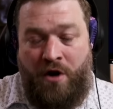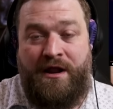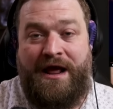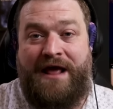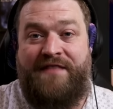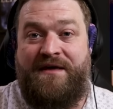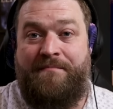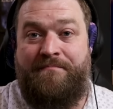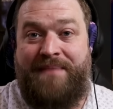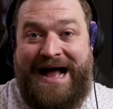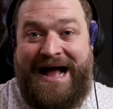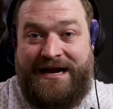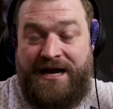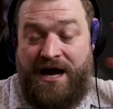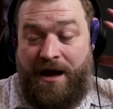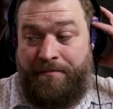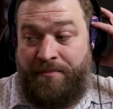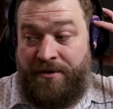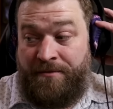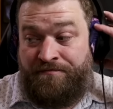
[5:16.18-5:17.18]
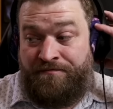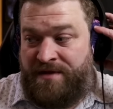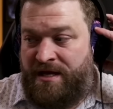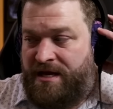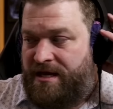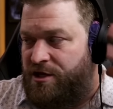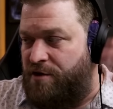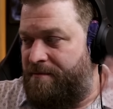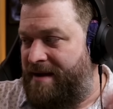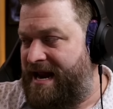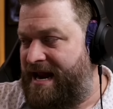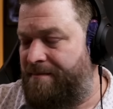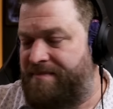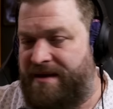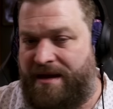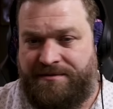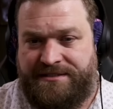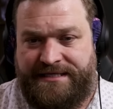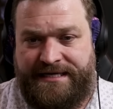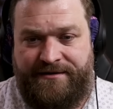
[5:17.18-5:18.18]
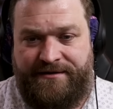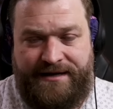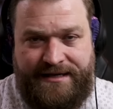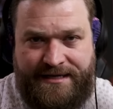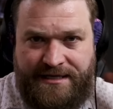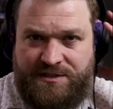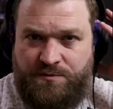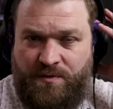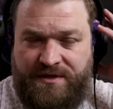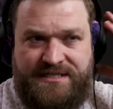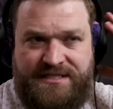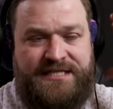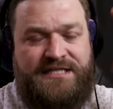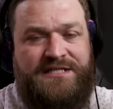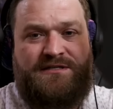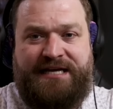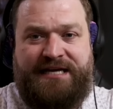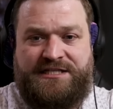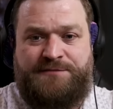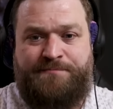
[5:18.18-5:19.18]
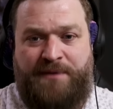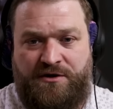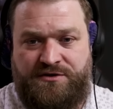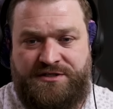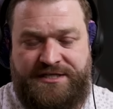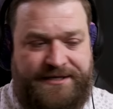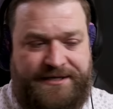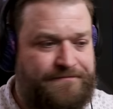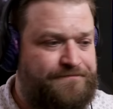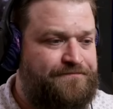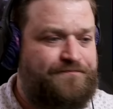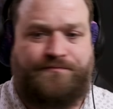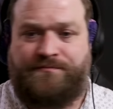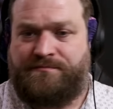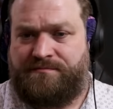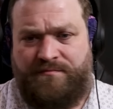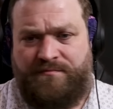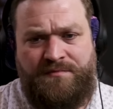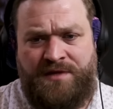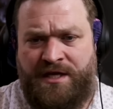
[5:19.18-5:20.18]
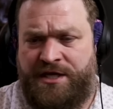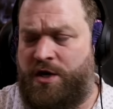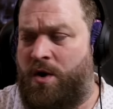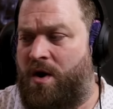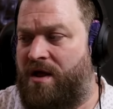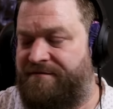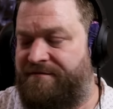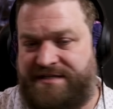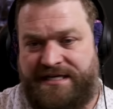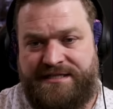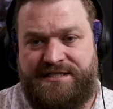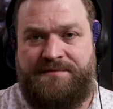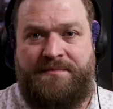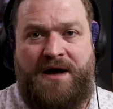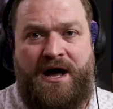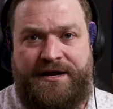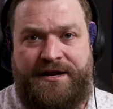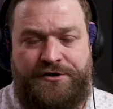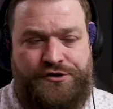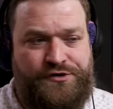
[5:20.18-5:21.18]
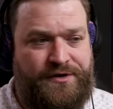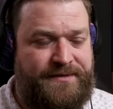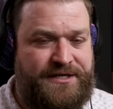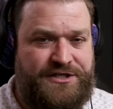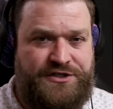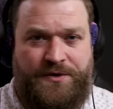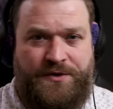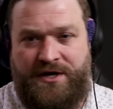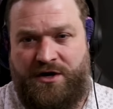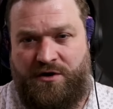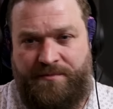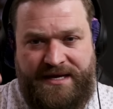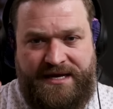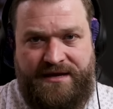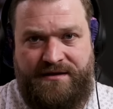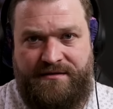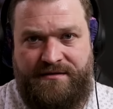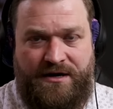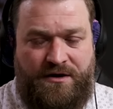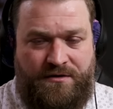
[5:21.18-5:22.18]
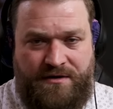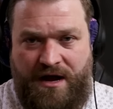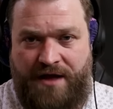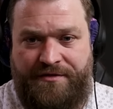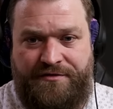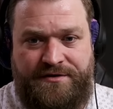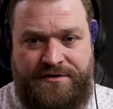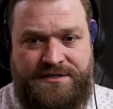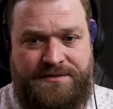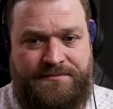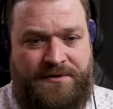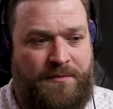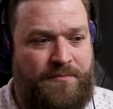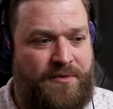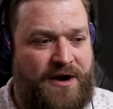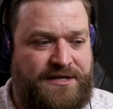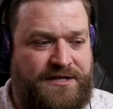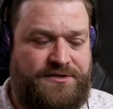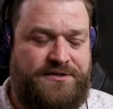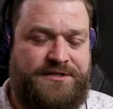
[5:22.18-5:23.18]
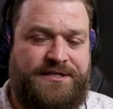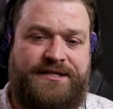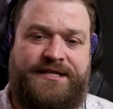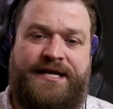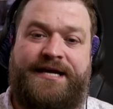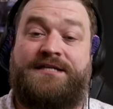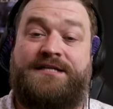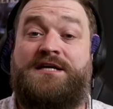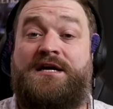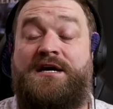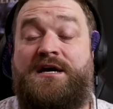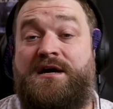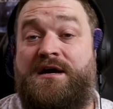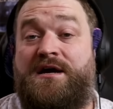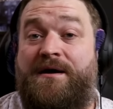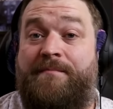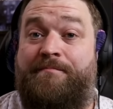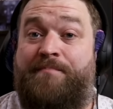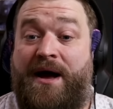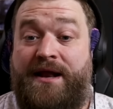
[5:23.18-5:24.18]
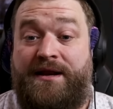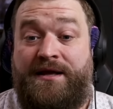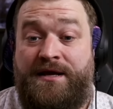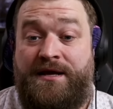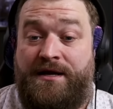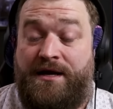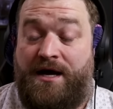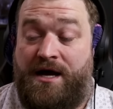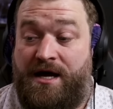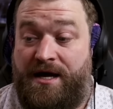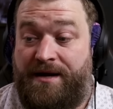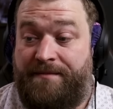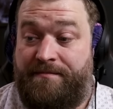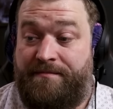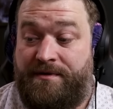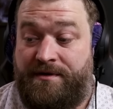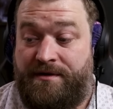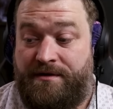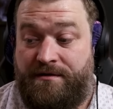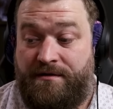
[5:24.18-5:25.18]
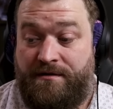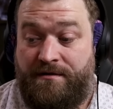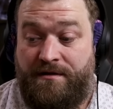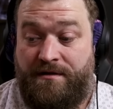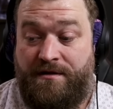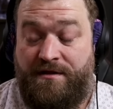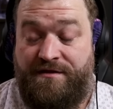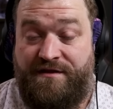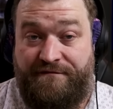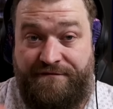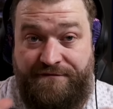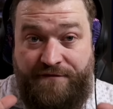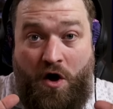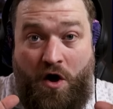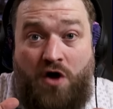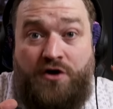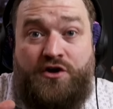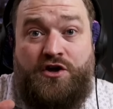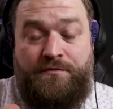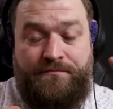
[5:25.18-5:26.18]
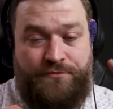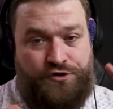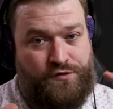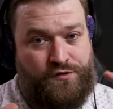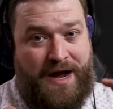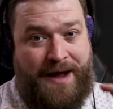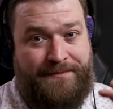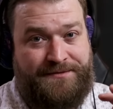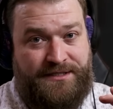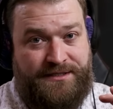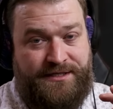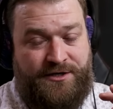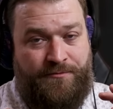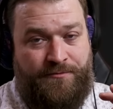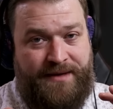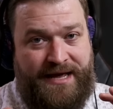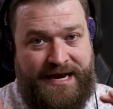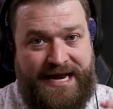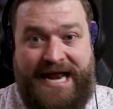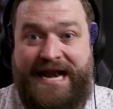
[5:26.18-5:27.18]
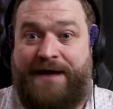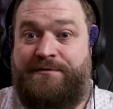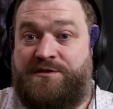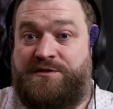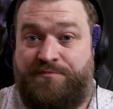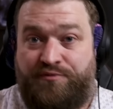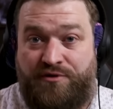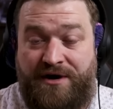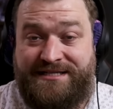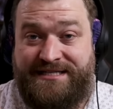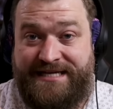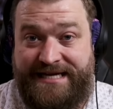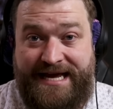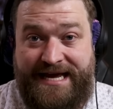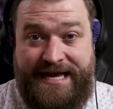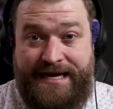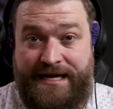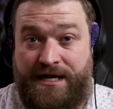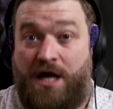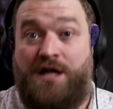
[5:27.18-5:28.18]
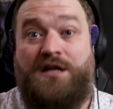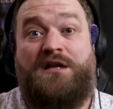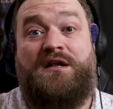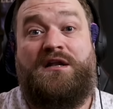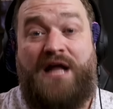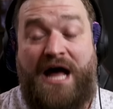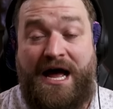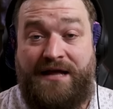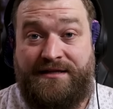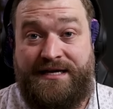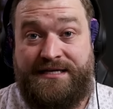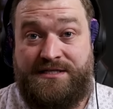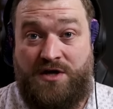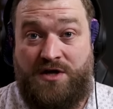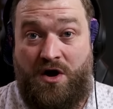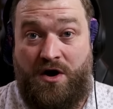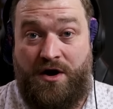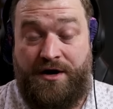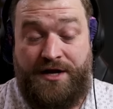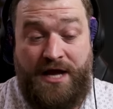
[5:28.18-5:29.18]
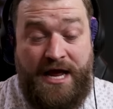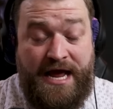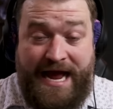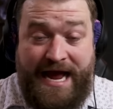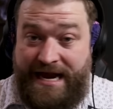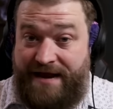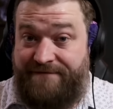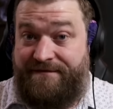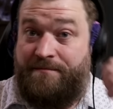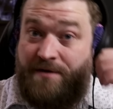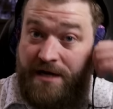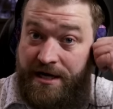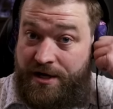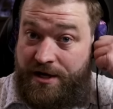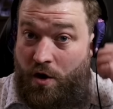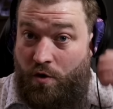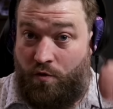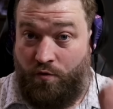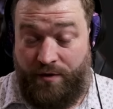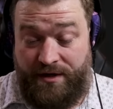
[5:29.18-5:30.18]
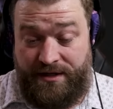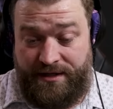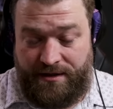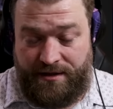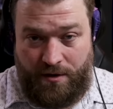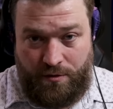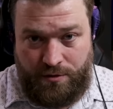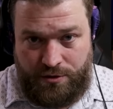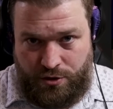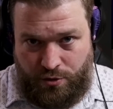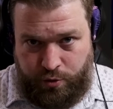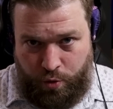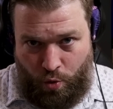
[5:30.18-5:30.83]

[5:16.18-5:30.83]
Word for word: and then back up, you may not be able to hear it because once this gets posted, you know, I'll have done some audio treatment to it. It'll be, you know, gone through some compressors and things. But um the volume dropped a little bit and I was pressing in a lot less hard. And if I'm going to go really low,